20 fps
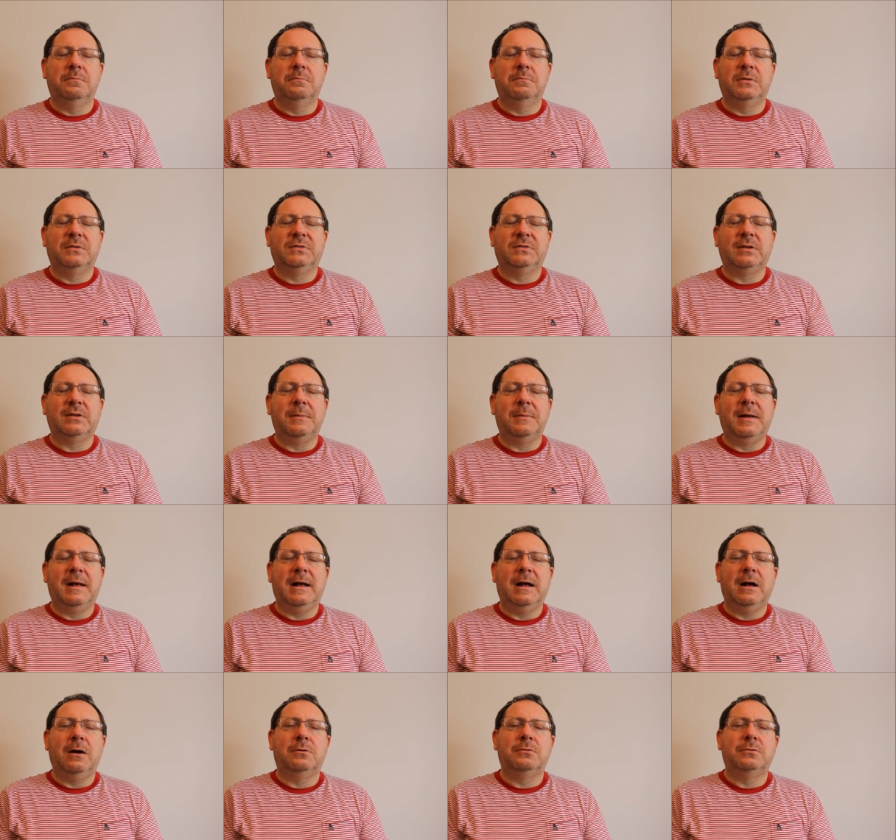But
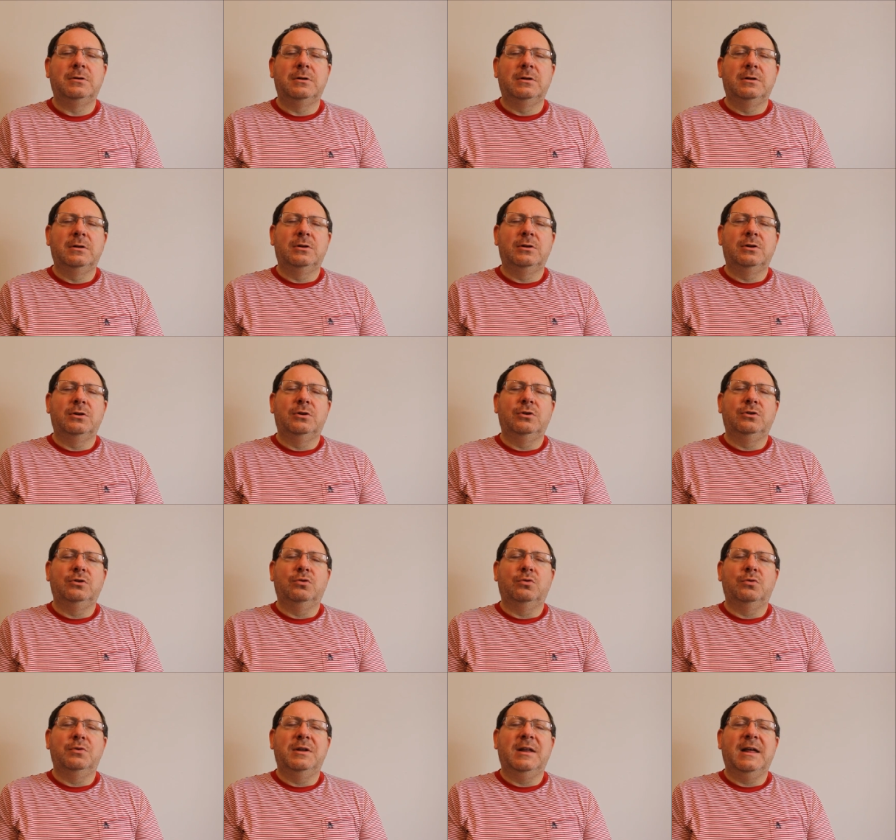somehow
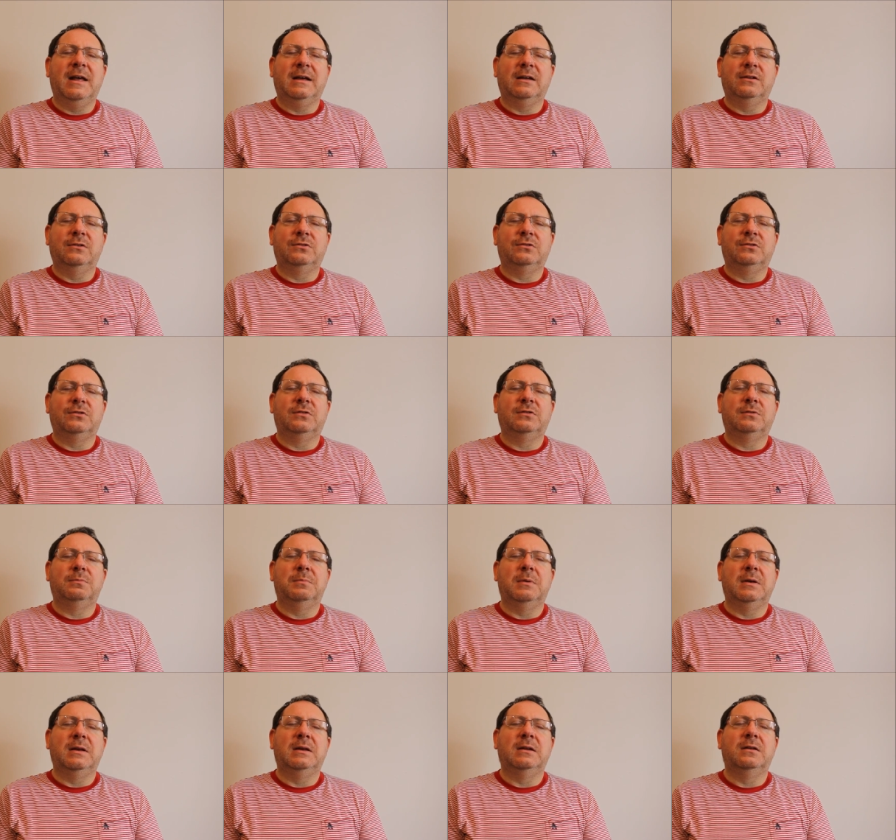your neck has just
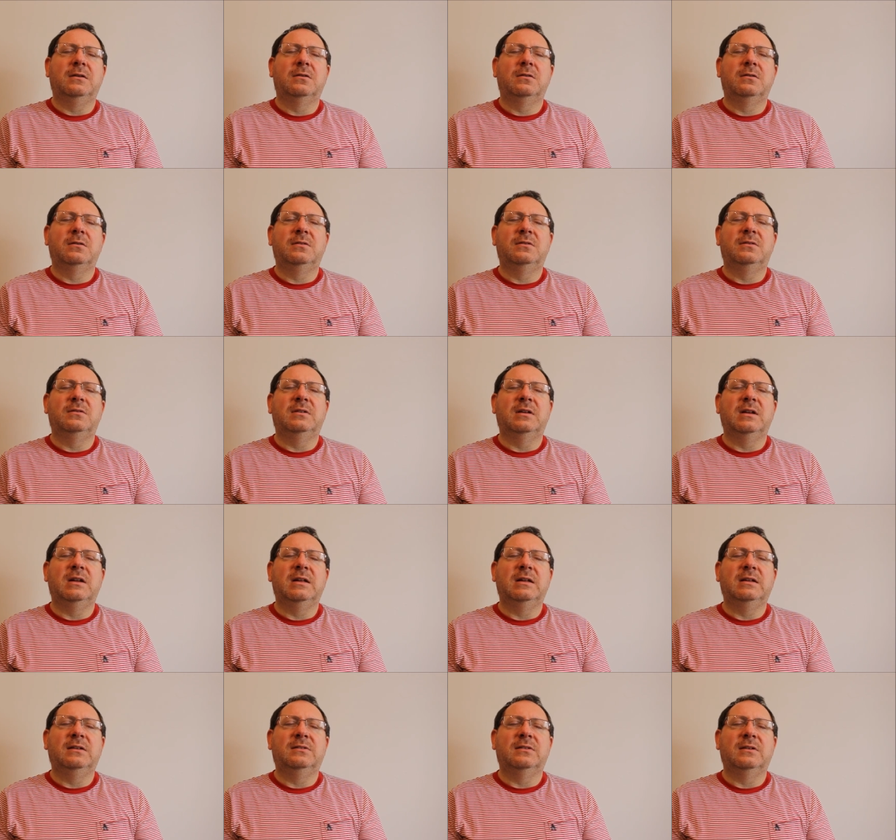been
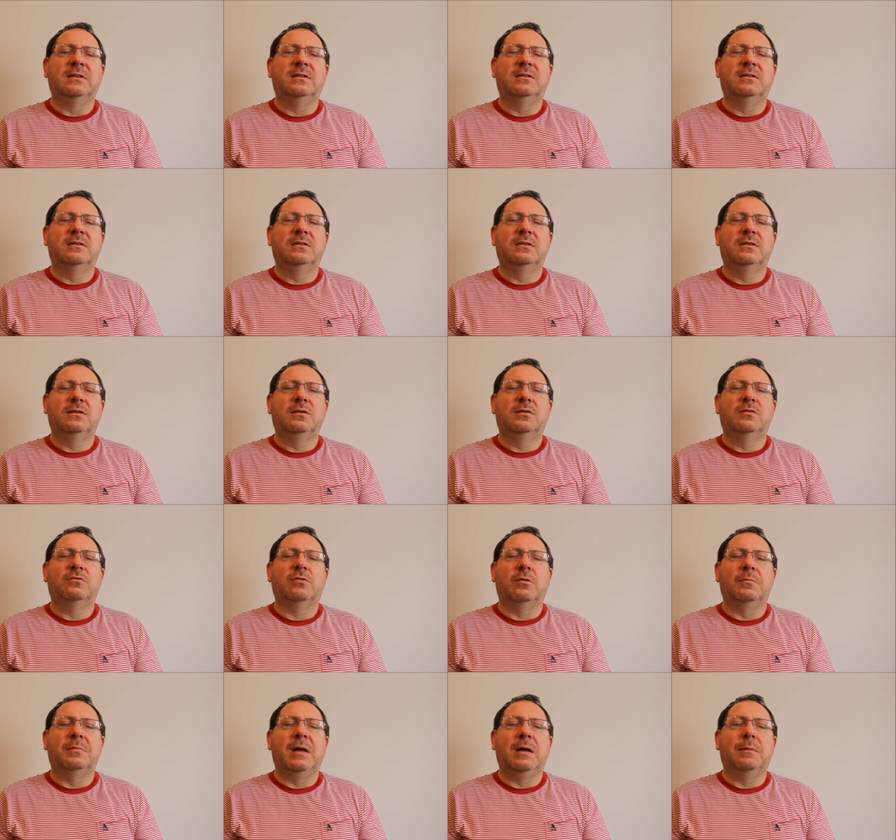deleted
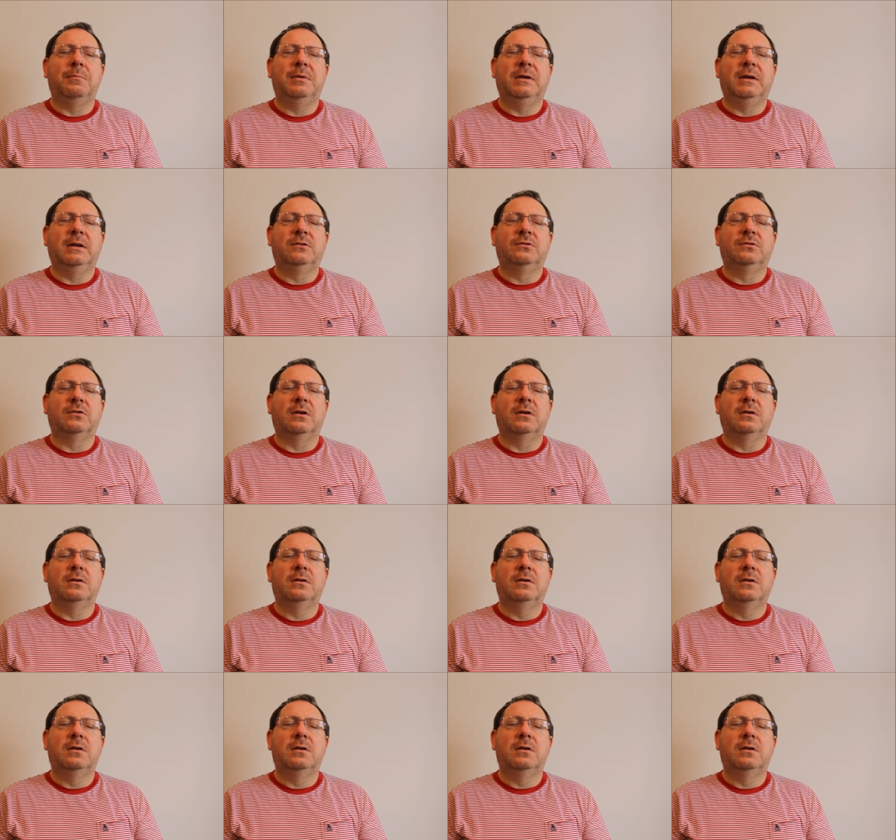from that picture.